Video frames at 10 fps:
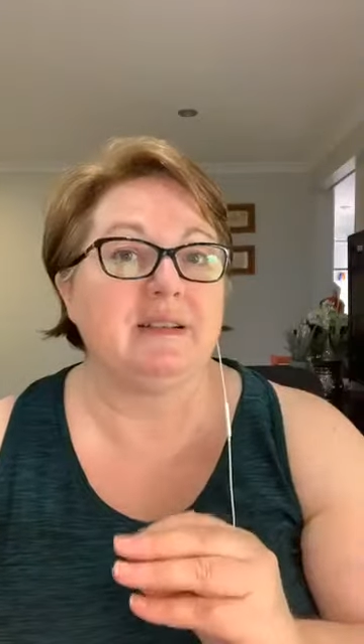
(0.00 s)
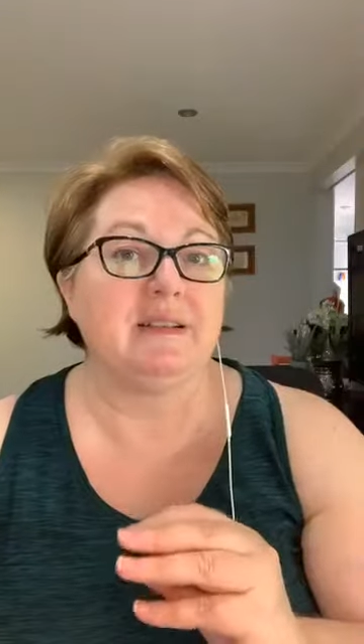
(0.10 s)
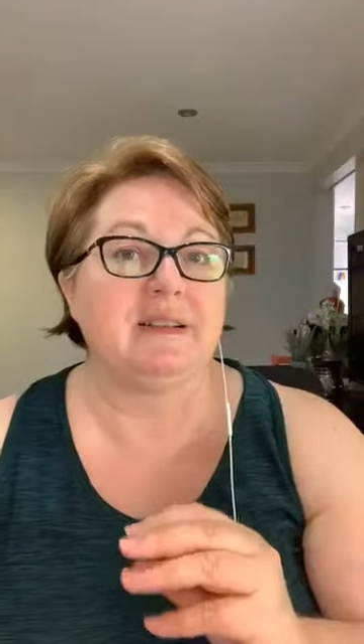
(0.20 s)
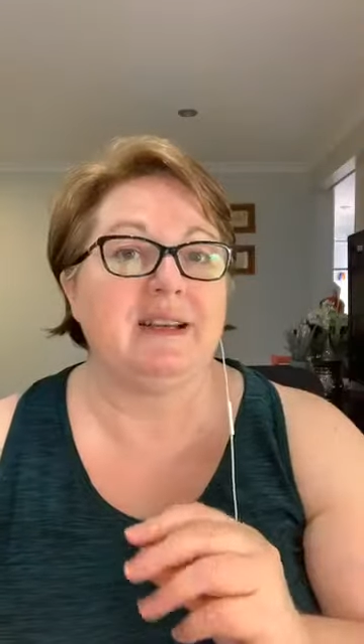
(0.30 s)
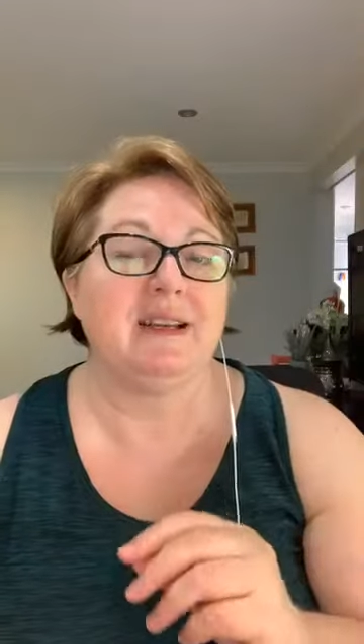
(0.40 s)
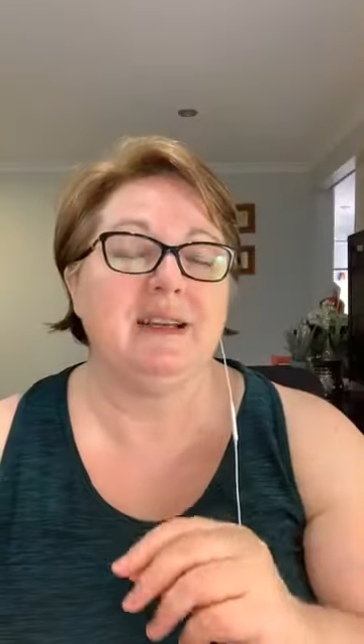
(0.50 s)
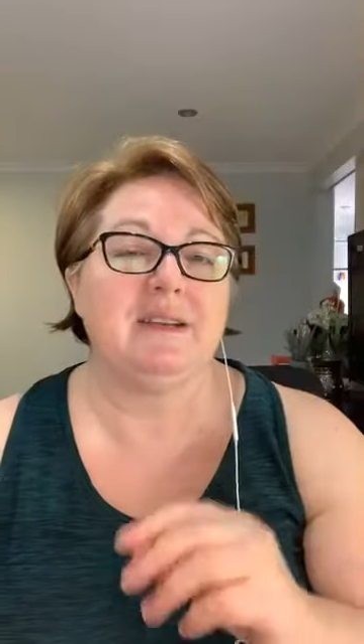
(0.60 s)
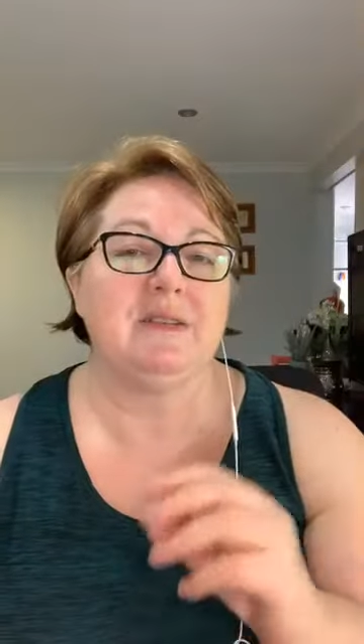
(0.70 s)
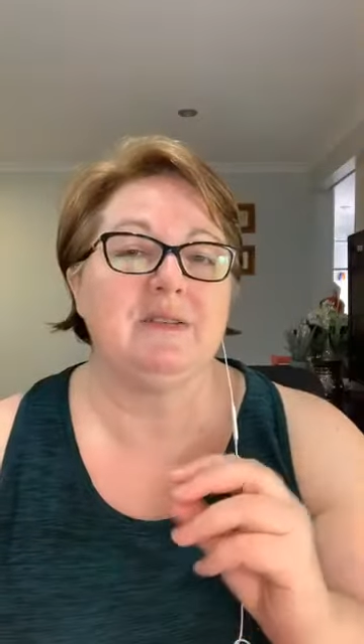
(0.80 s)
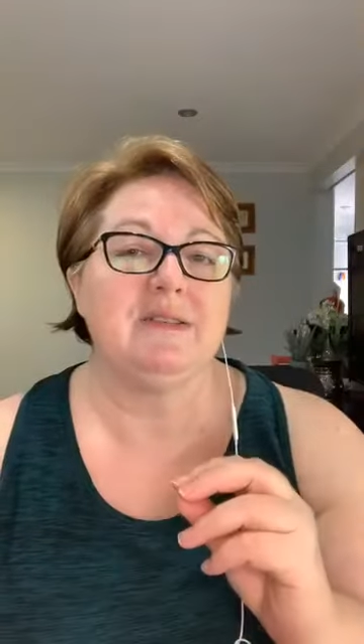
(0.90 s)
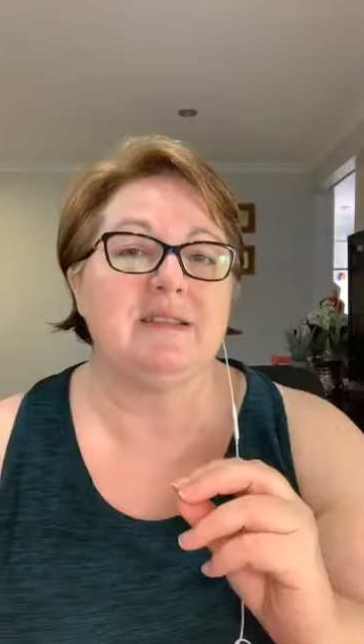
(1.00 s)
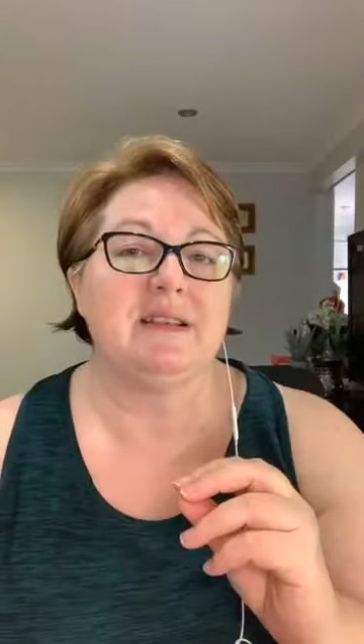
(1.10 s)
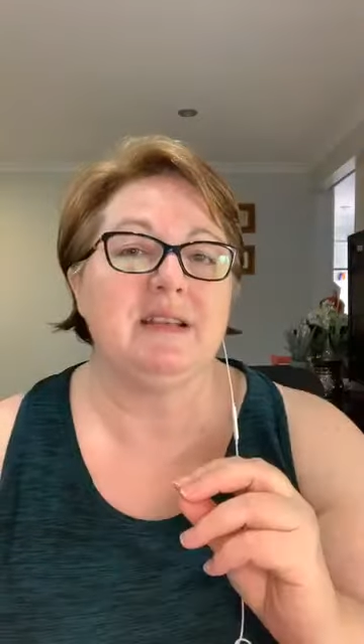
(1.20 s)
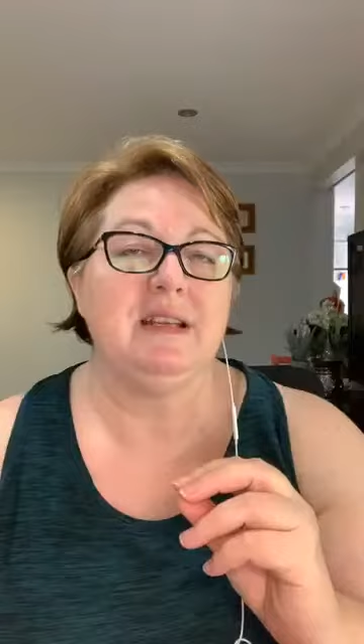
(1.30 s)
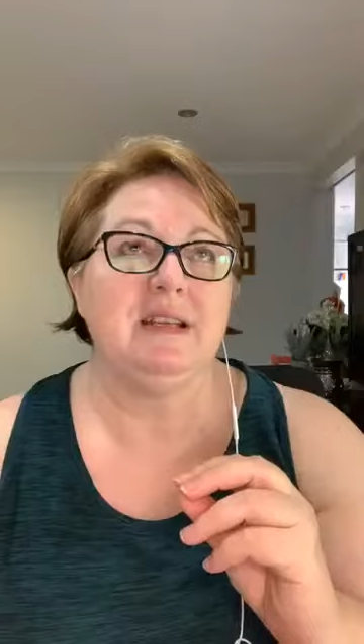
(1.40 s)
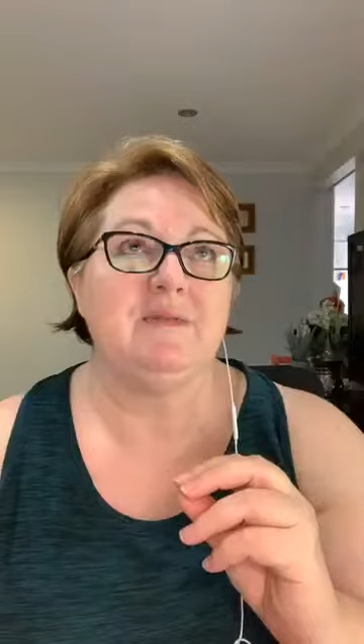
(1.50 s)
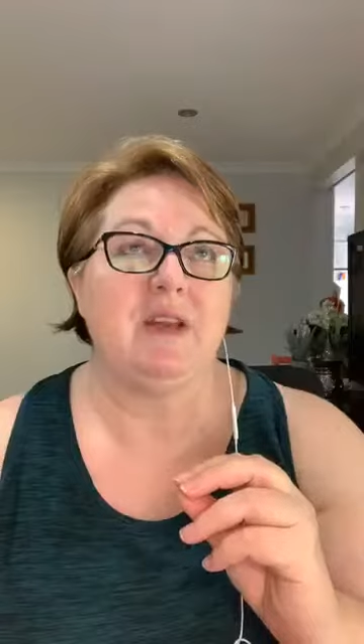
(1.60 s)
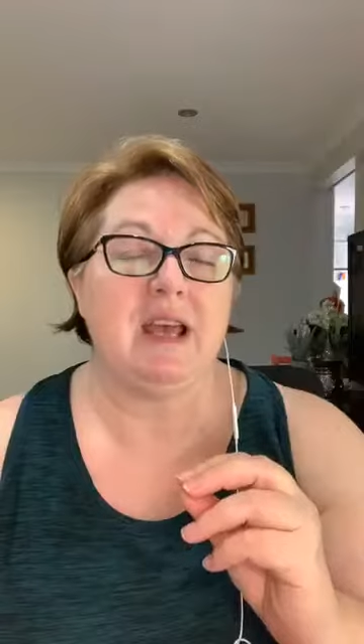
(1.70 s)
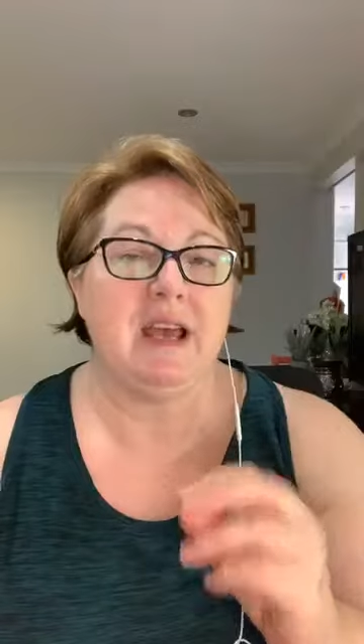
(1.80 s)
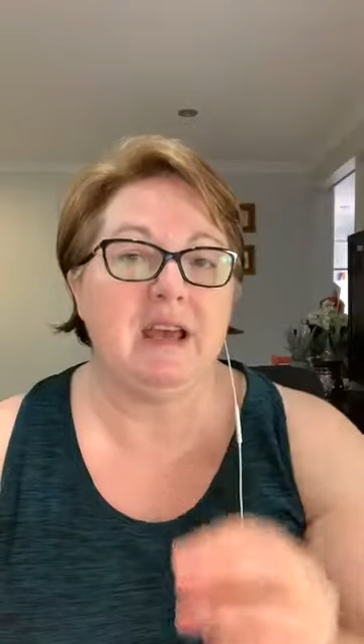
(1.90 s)
okay, because it
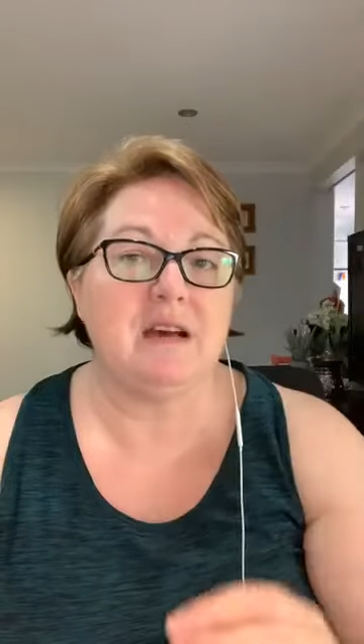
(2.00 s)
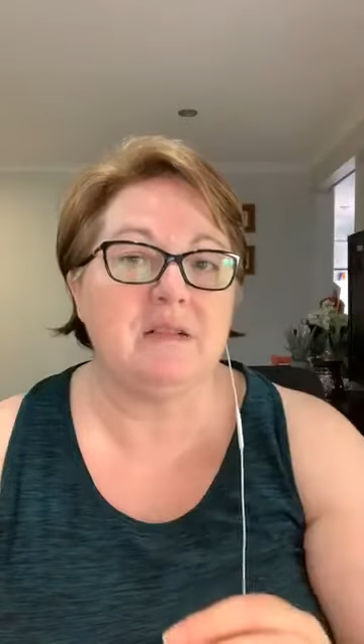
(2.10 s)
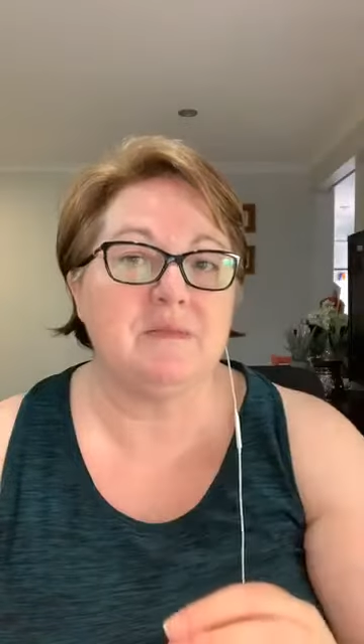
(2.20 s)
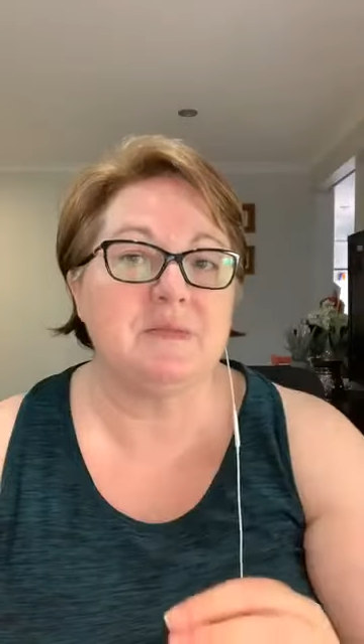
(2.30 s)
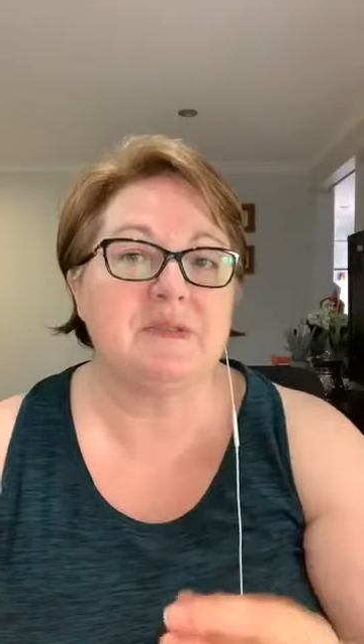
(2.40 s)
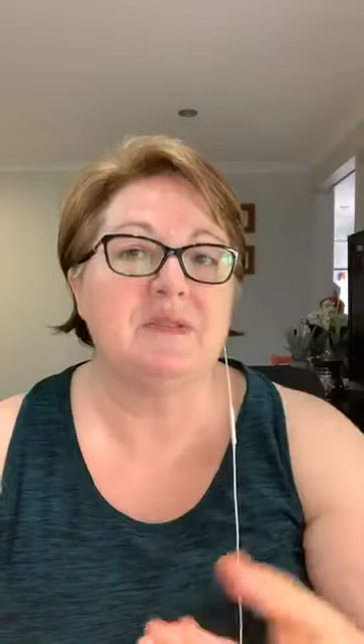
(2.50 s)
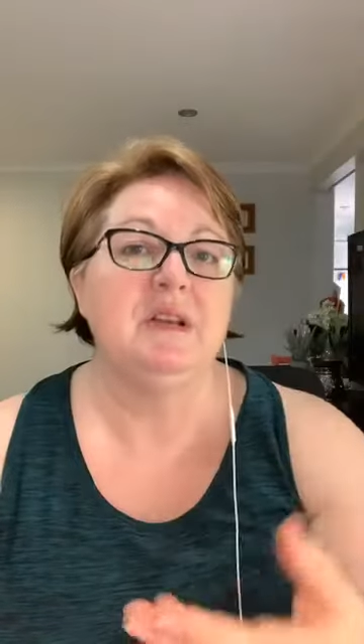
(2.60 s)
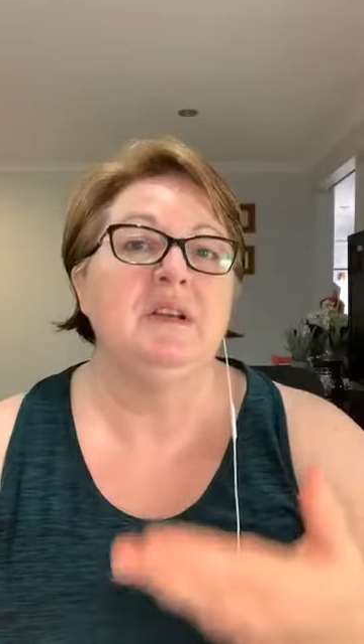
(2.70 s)
helps.